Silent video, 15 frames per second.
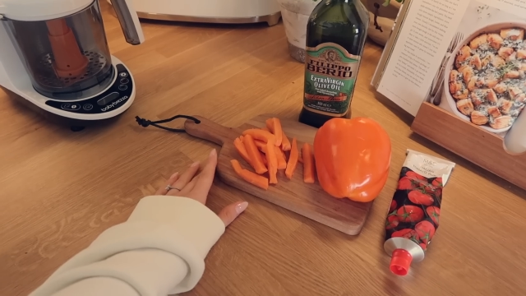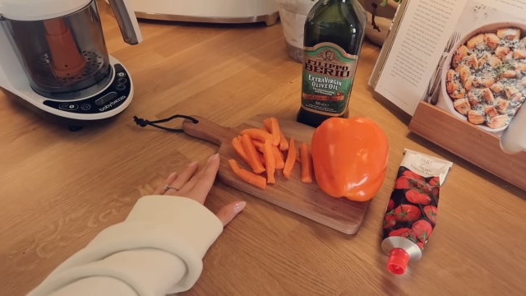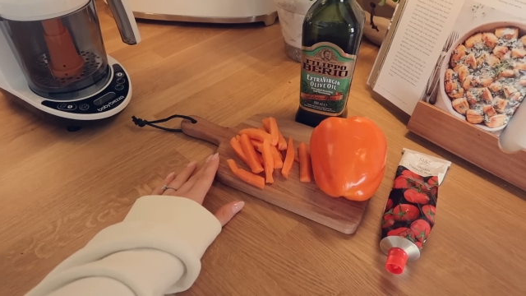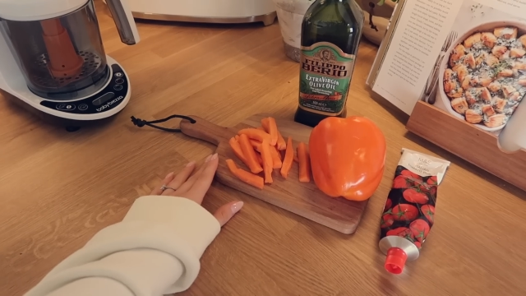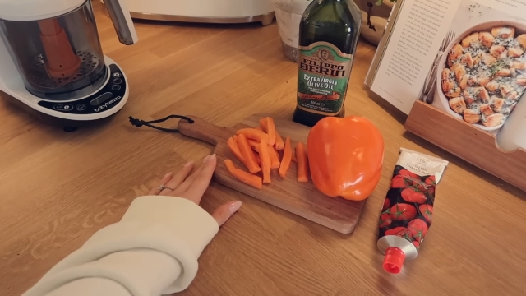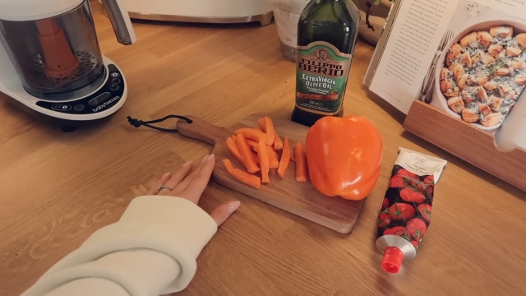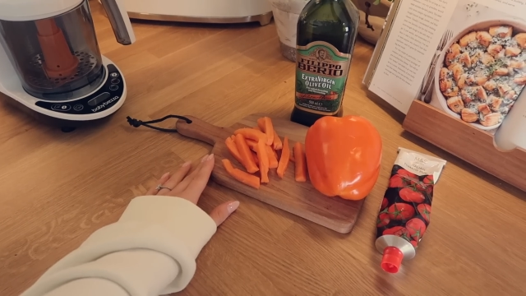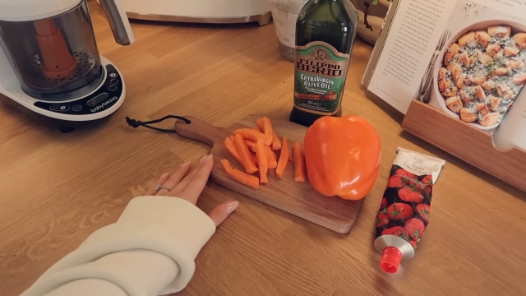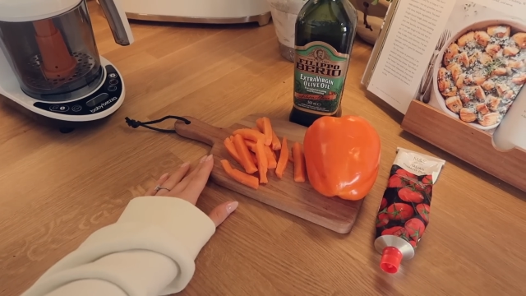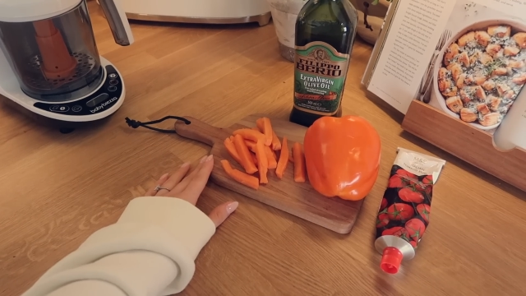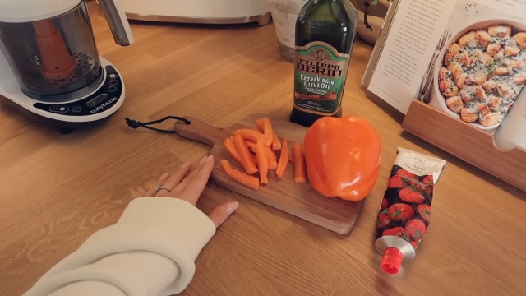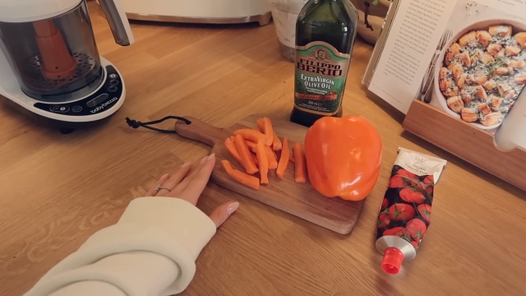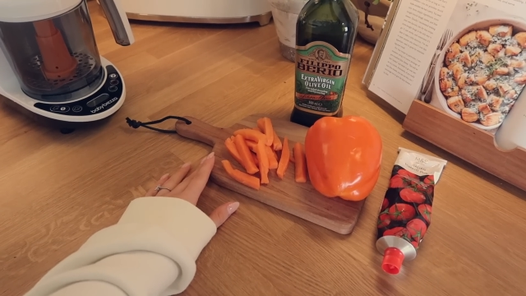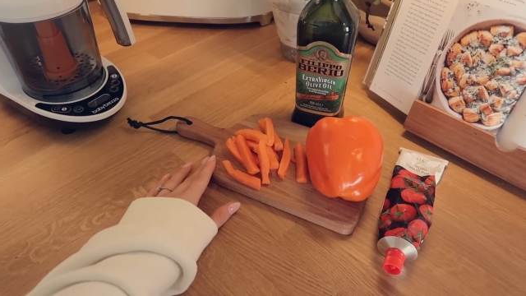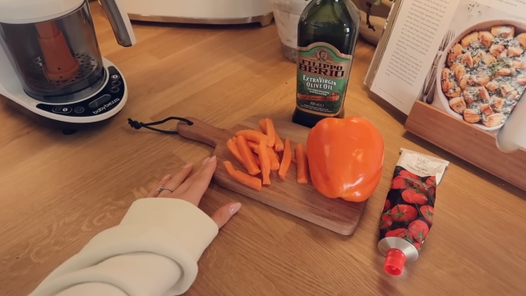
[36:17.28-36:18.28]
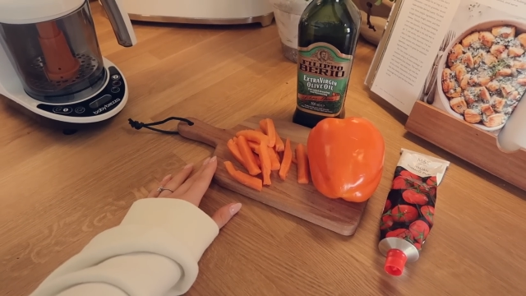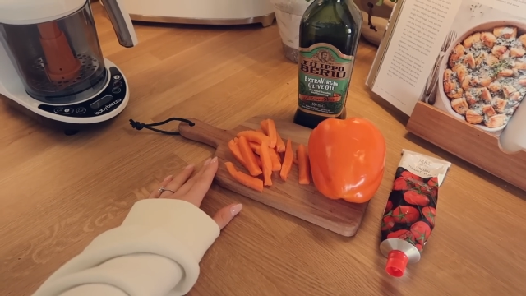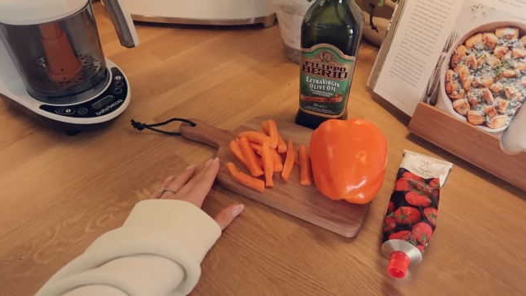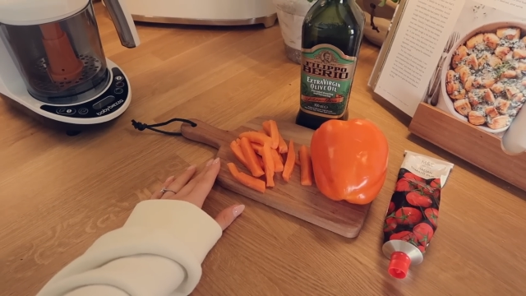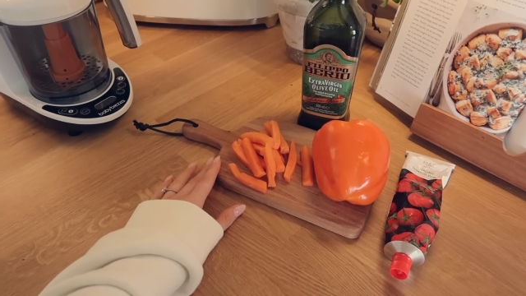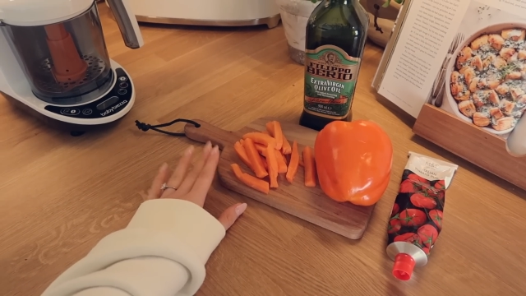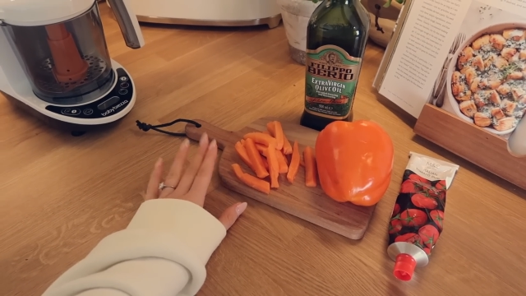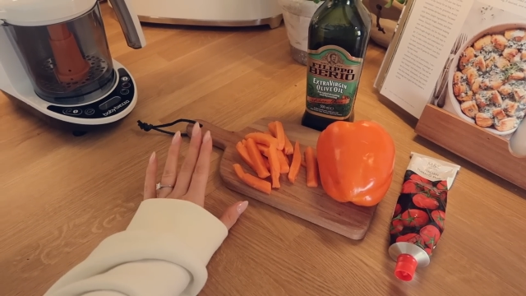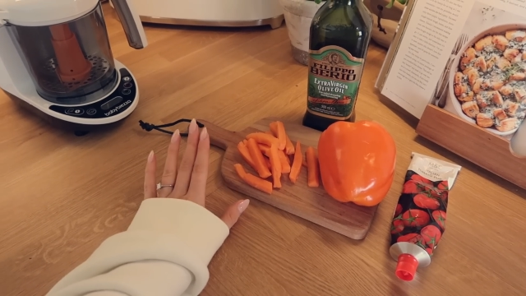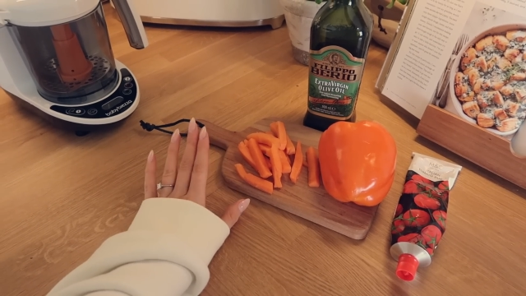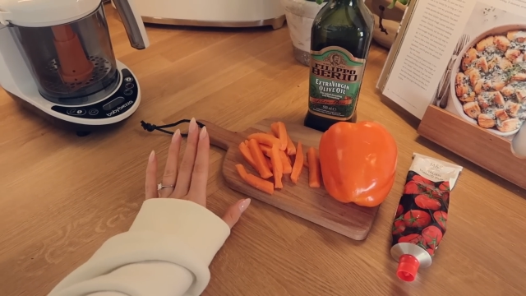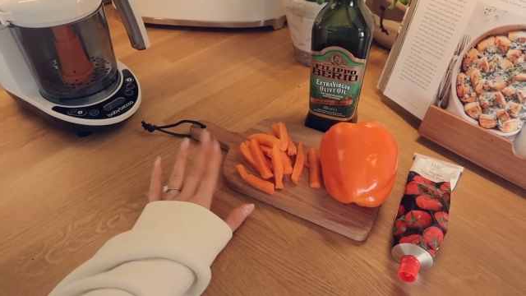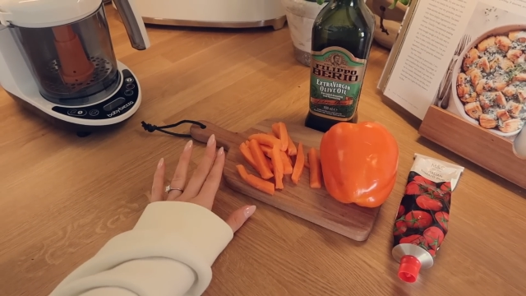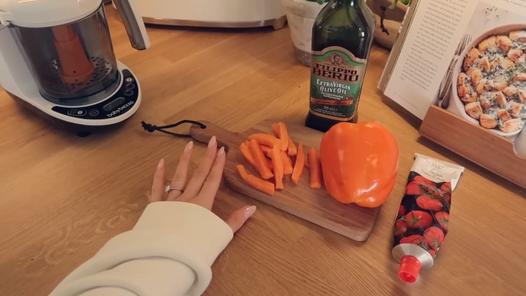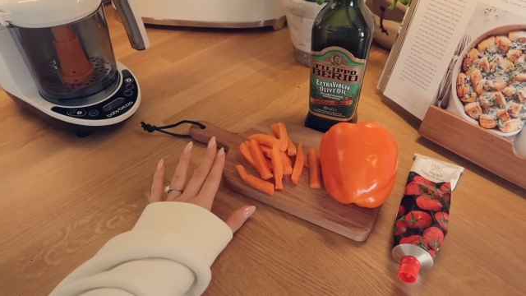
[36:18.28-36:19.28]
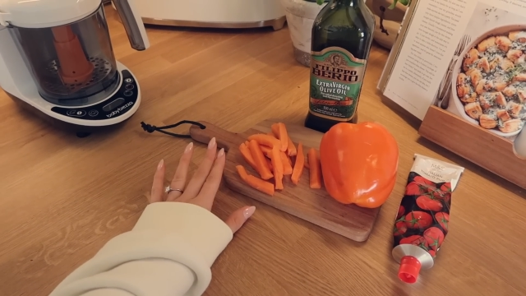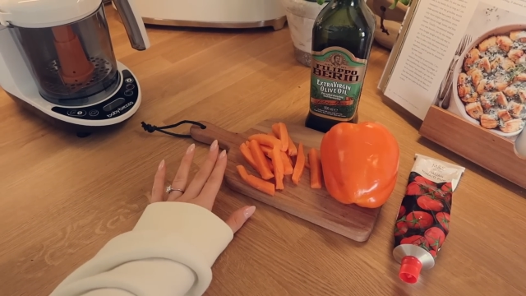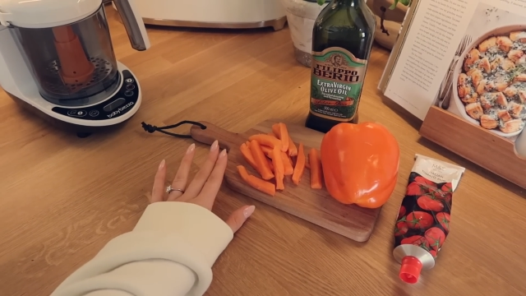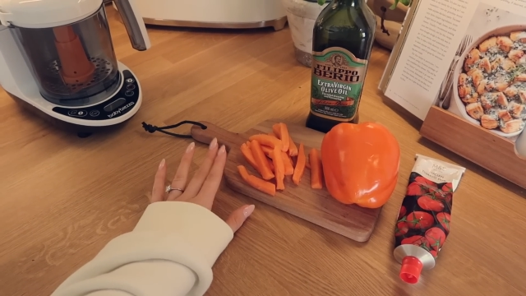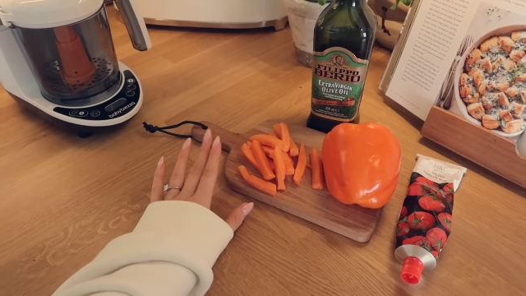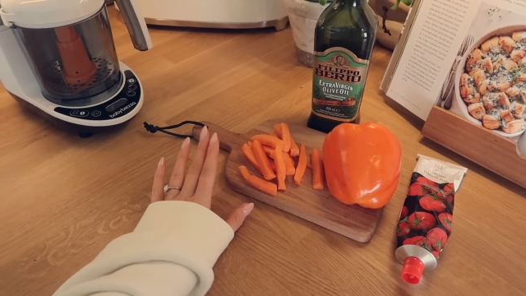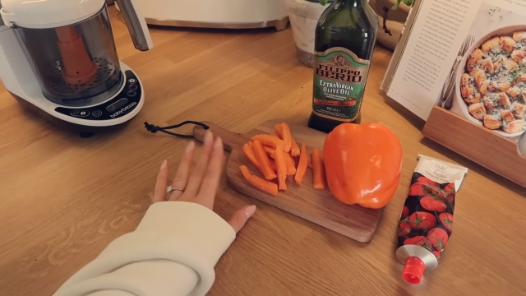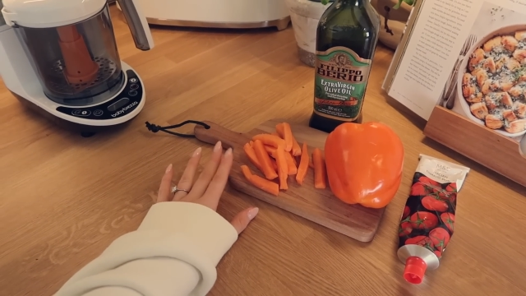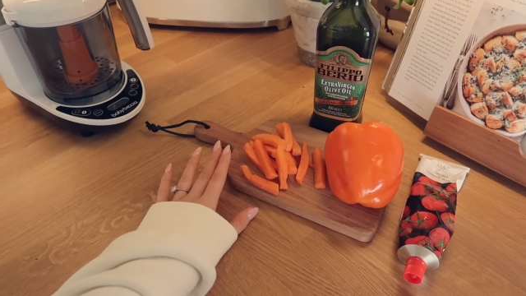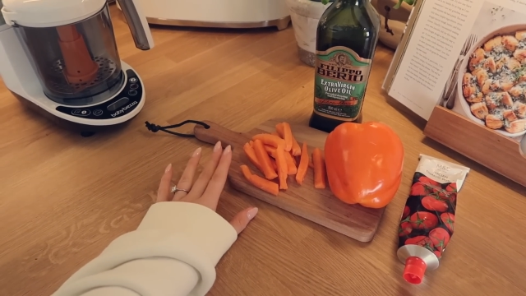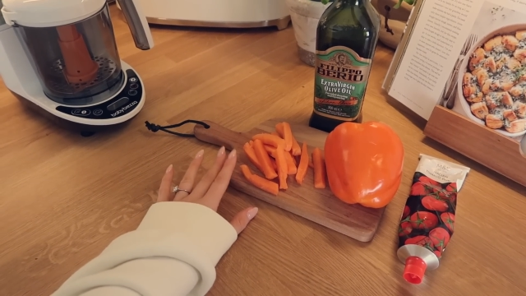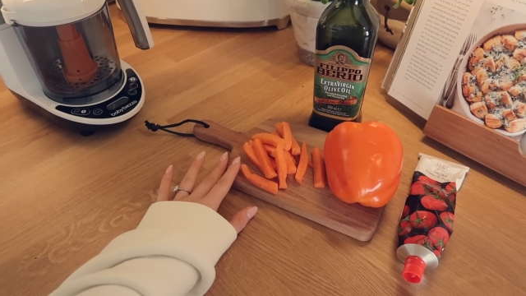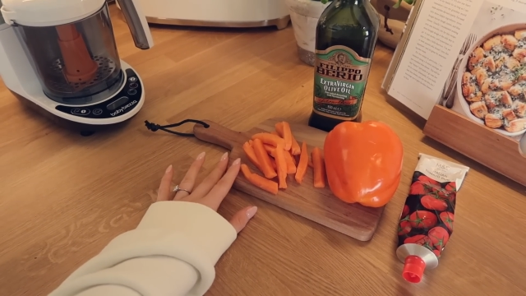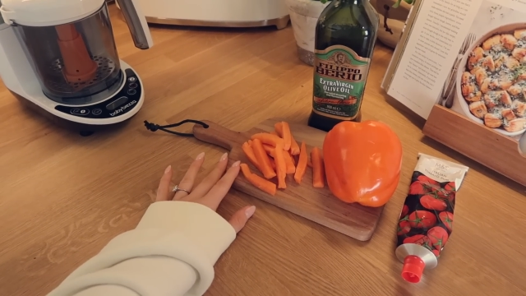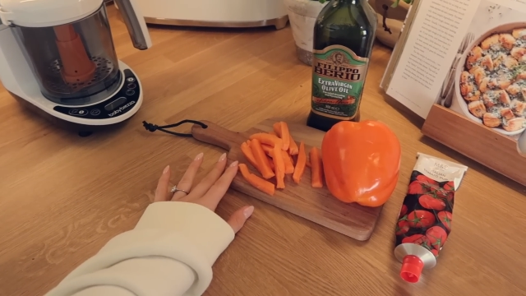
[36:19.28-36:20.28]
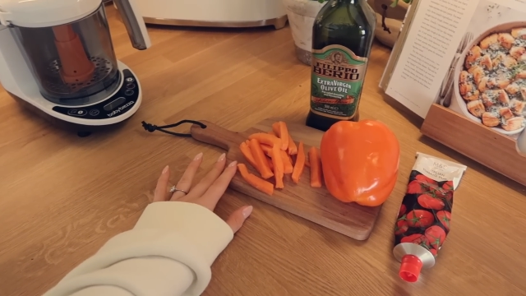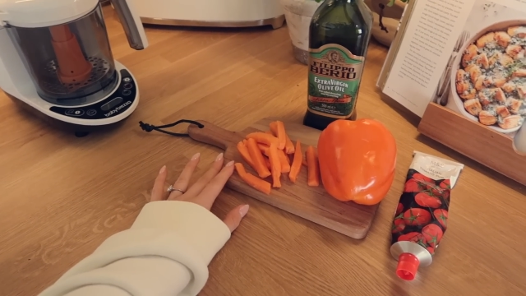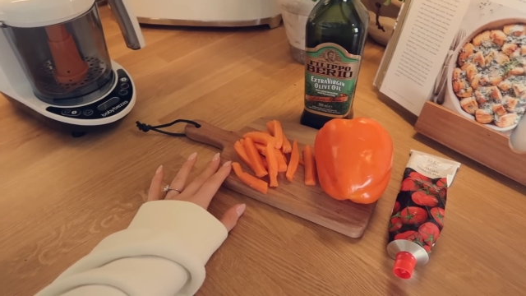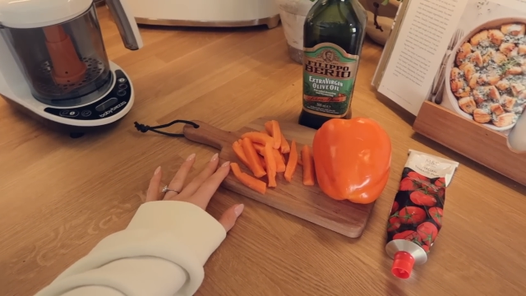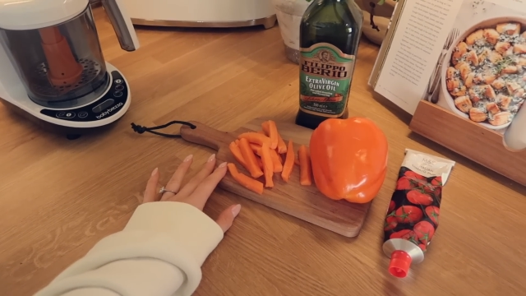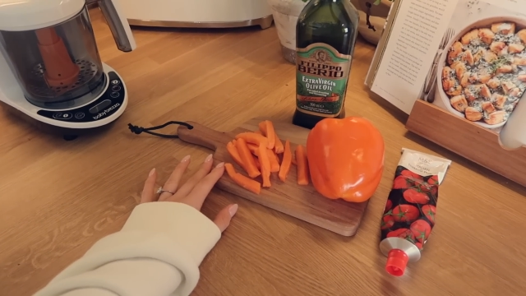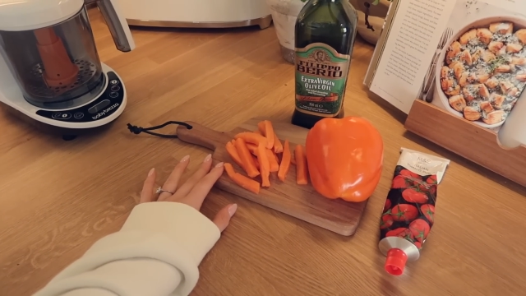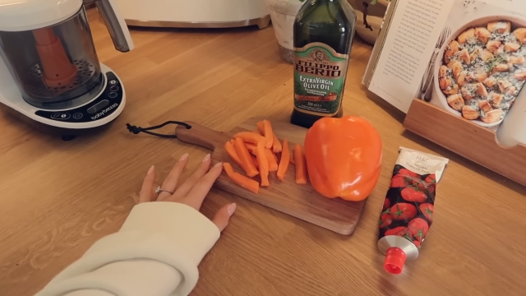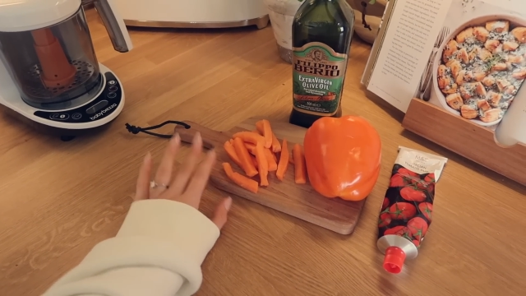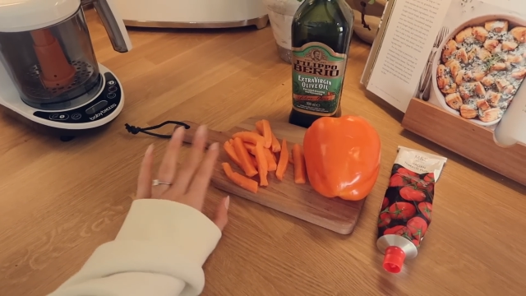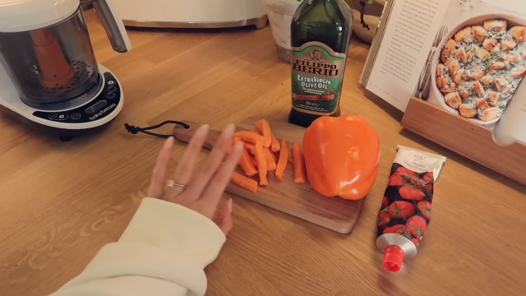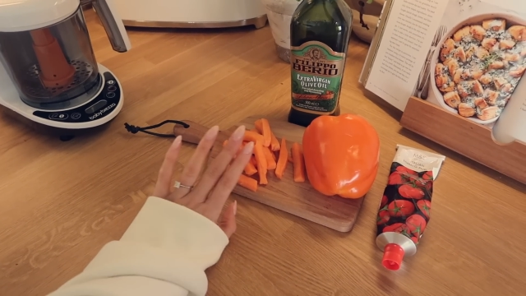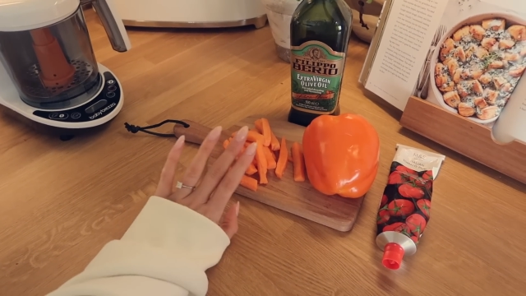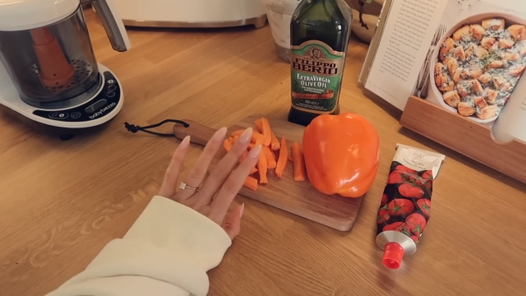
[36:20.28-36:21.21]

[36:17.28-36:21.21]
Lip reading: (no speaker visible)